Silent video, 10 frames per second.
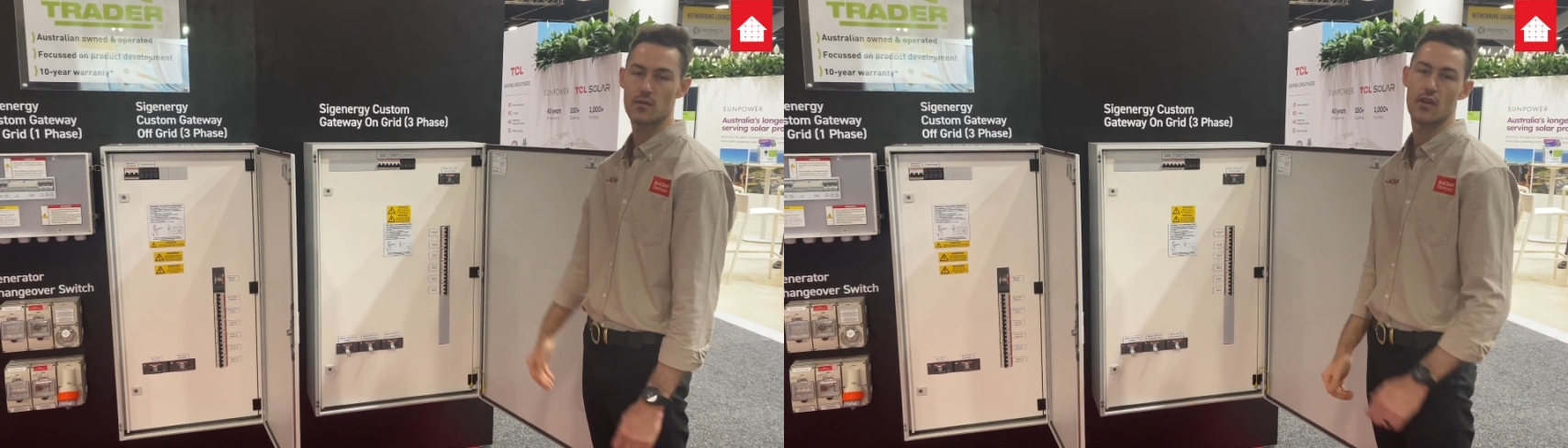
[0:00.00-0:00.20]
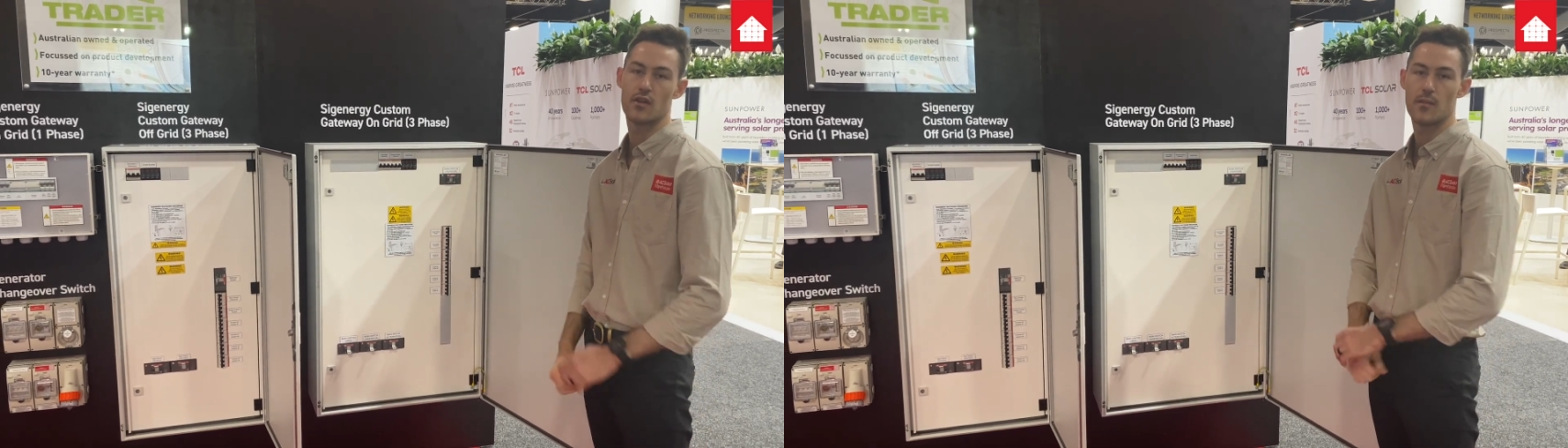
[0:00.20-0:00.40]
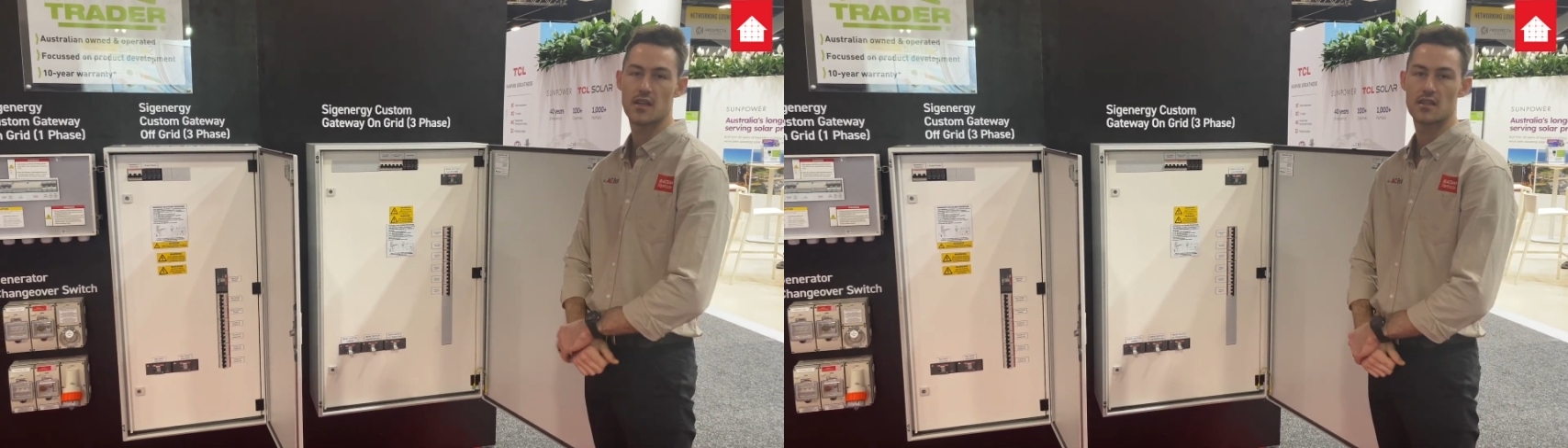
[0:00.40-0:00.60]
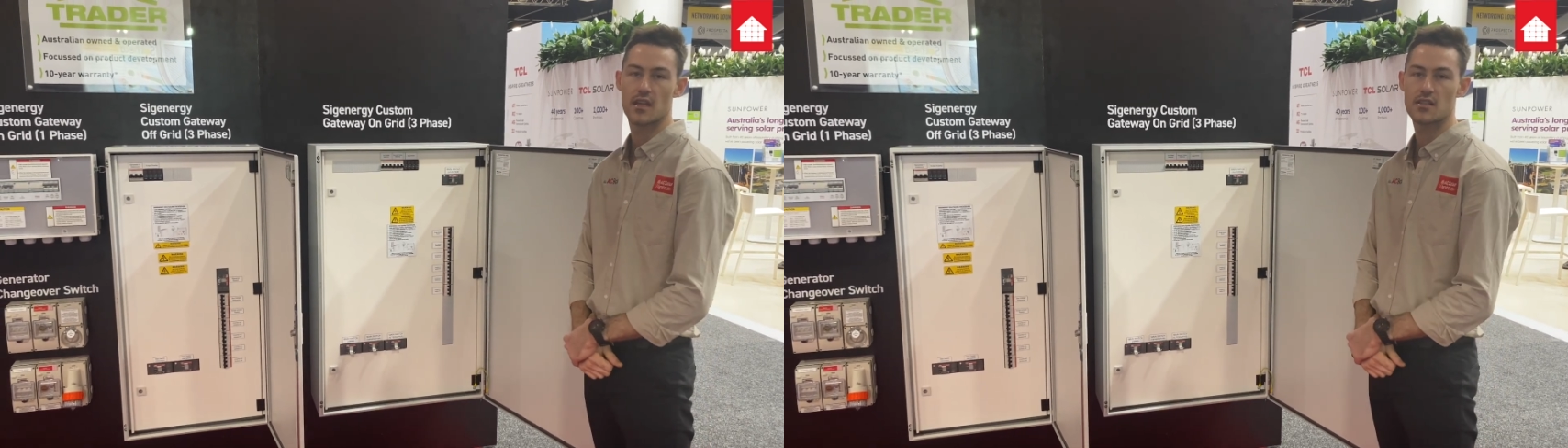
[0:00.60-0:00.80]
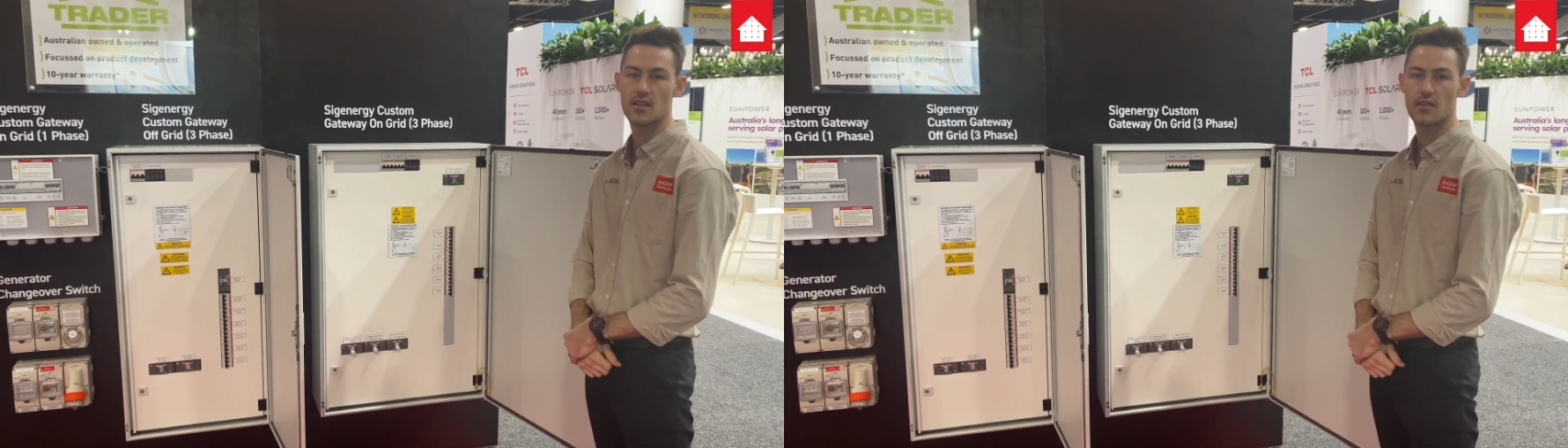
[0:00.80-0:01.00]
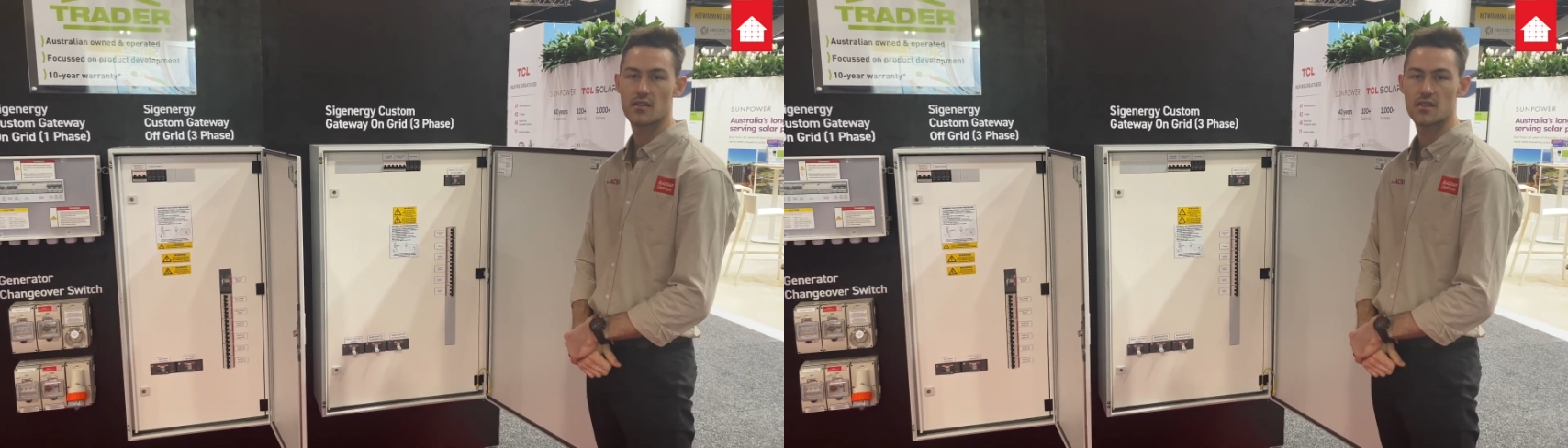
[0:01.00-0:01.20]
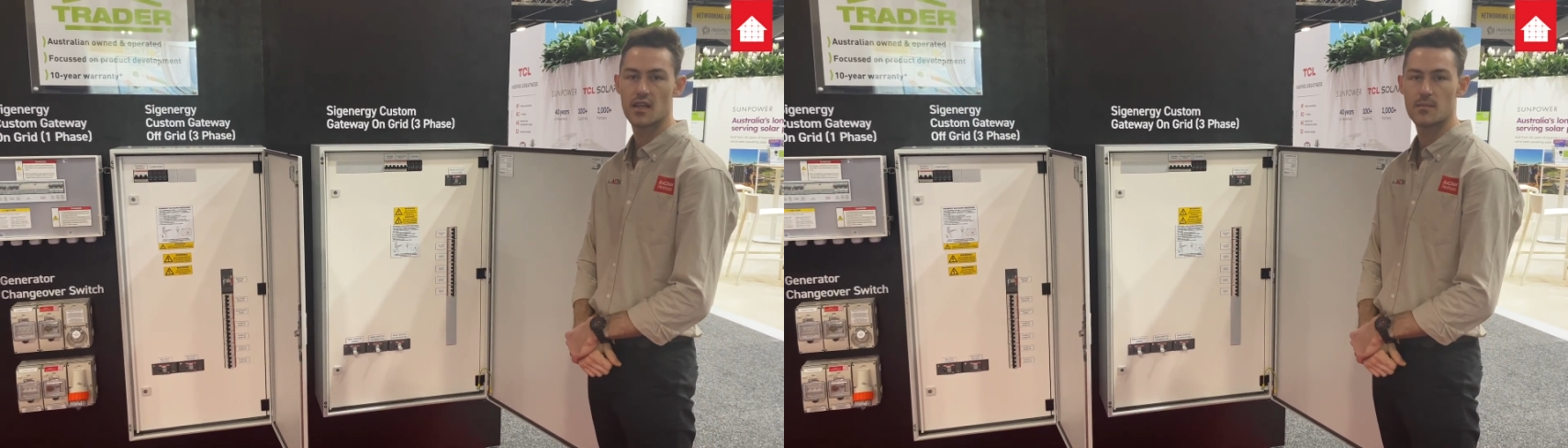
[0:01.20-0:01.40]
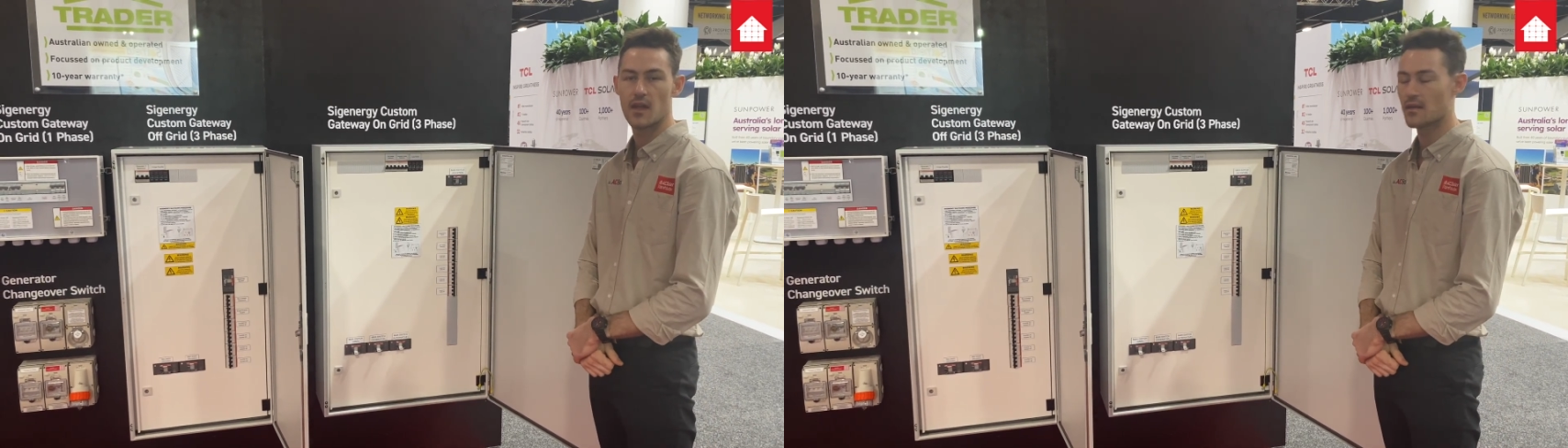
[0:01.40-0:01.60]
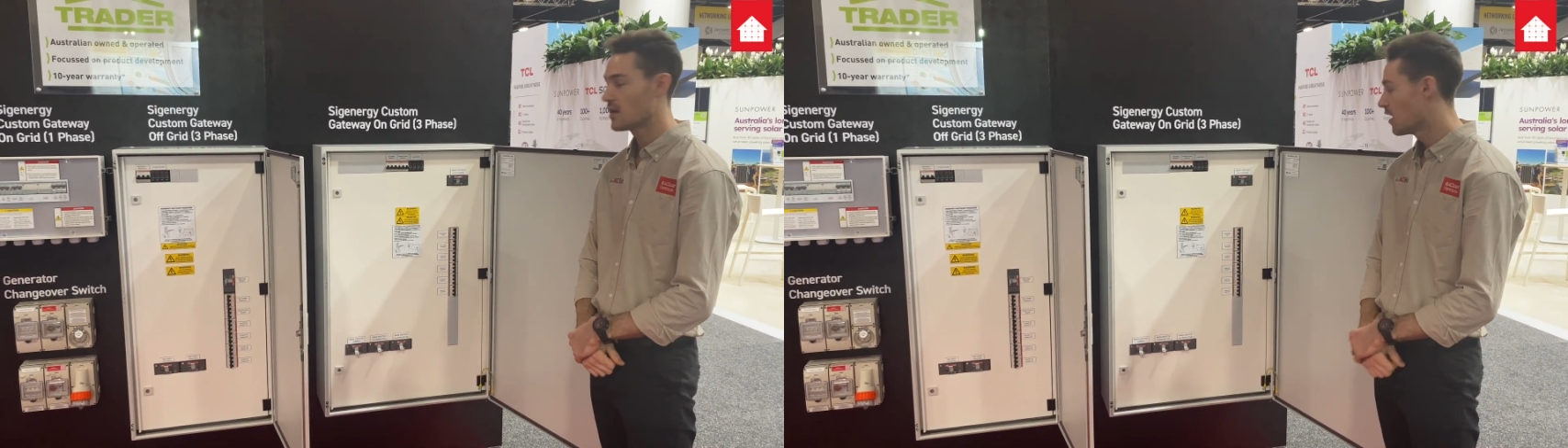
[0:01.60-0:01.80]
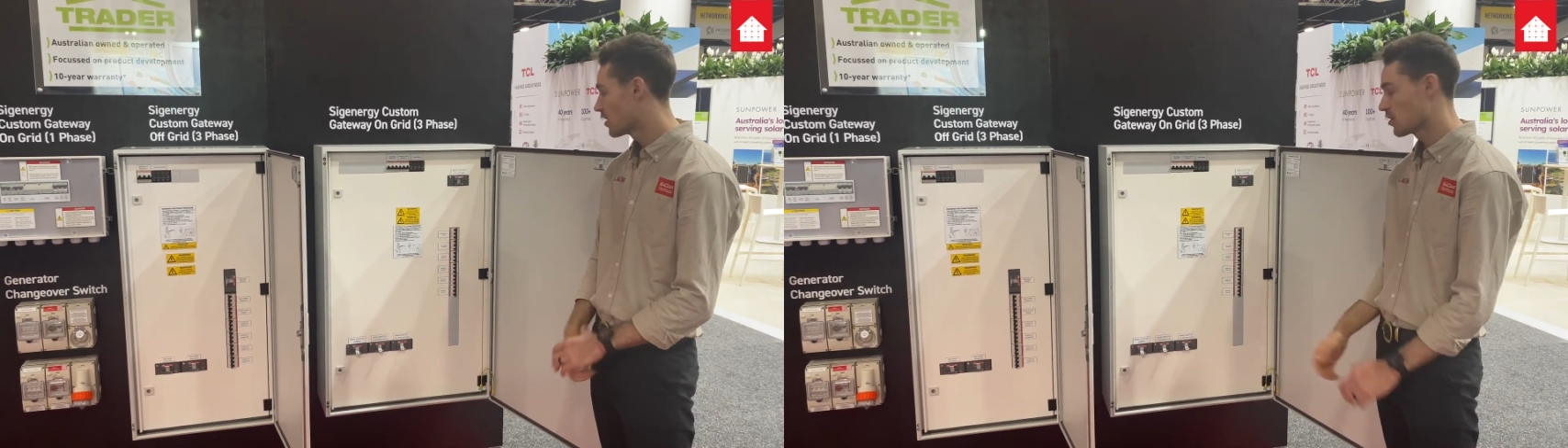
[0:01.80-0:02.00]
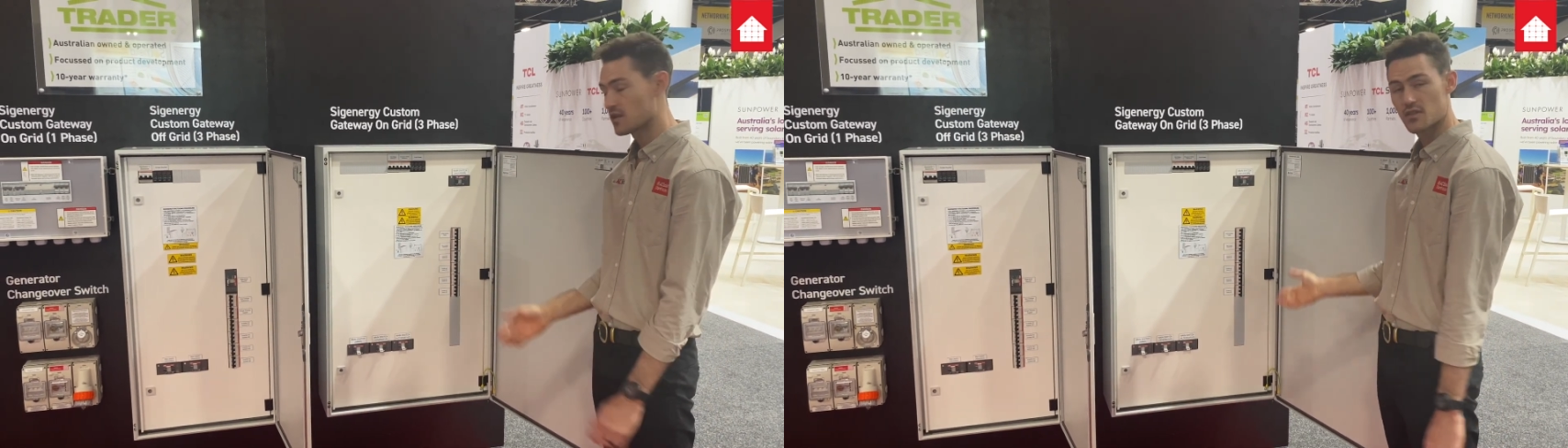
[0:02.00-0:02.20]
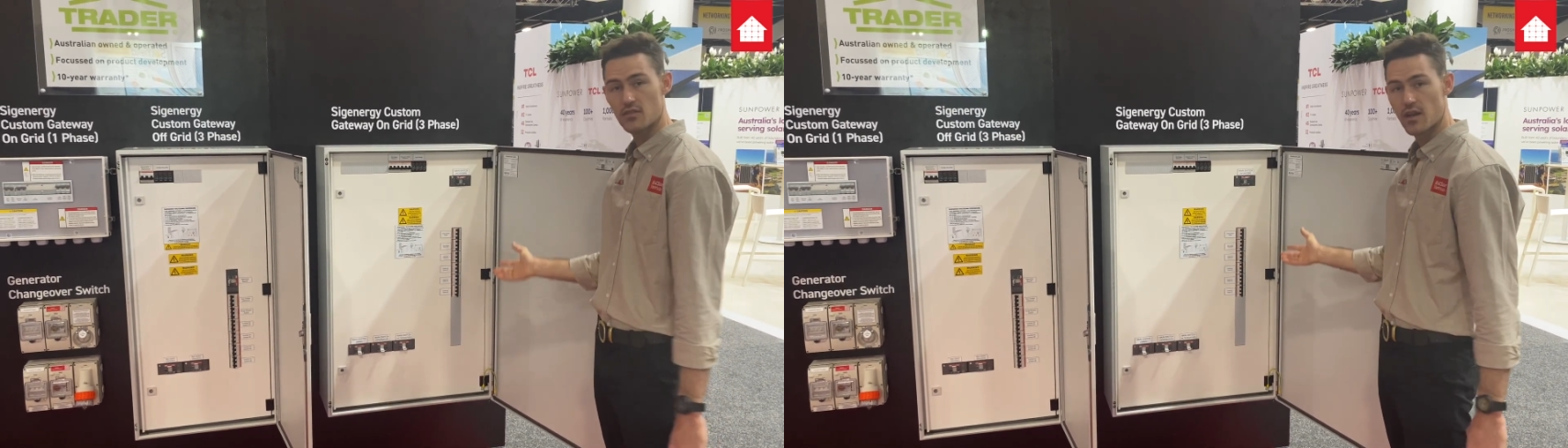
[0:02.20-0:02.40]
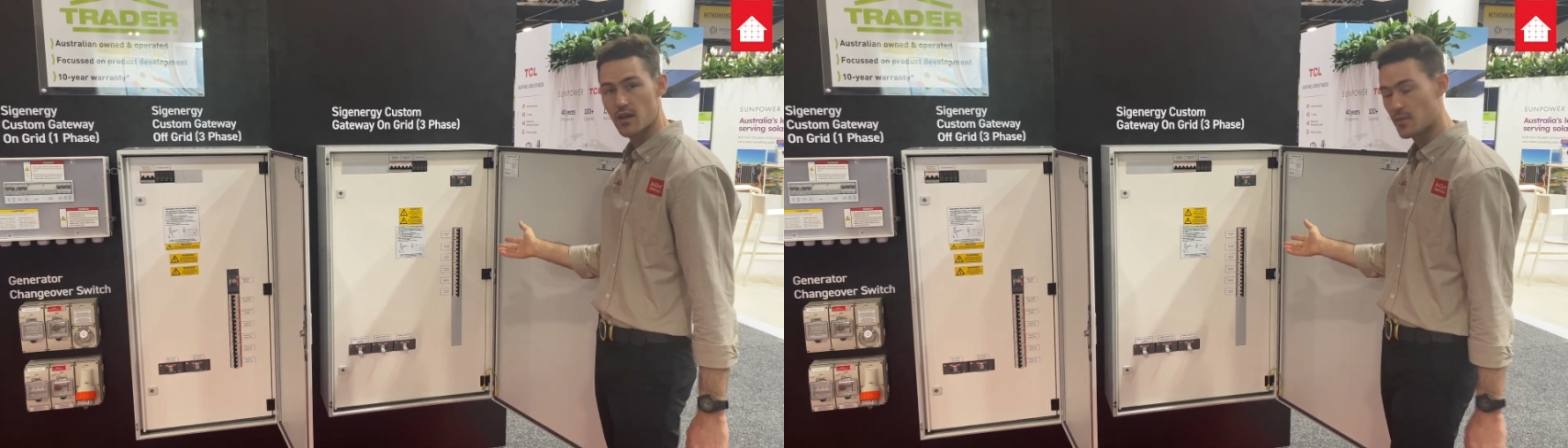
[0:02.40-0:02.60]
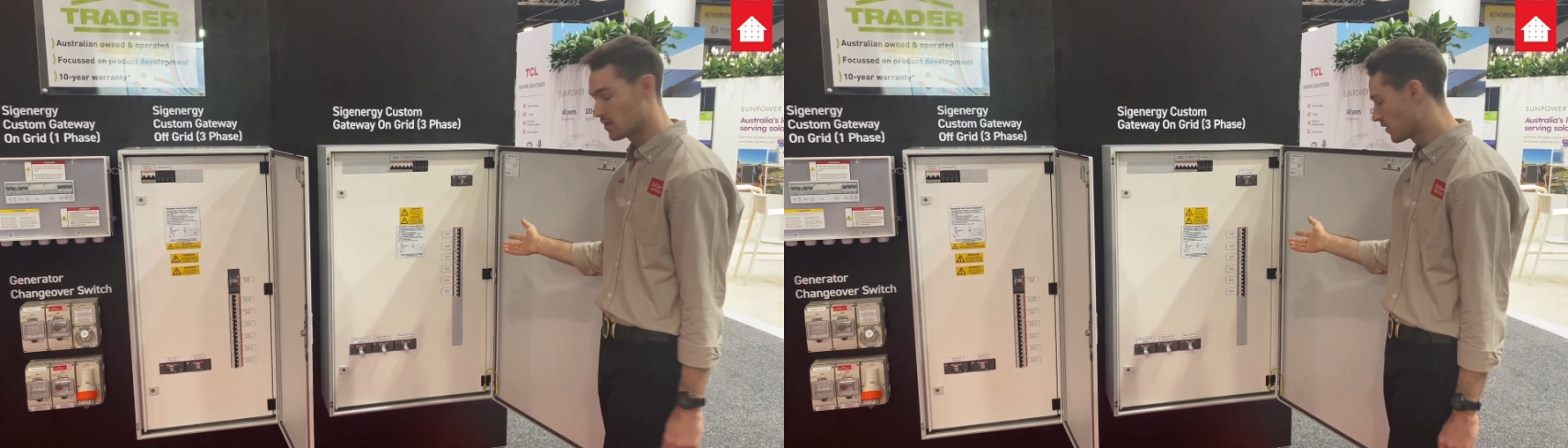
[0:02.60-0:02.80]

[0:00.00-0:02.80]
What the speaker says: We've got an amazing engineering team that guides us through how to build all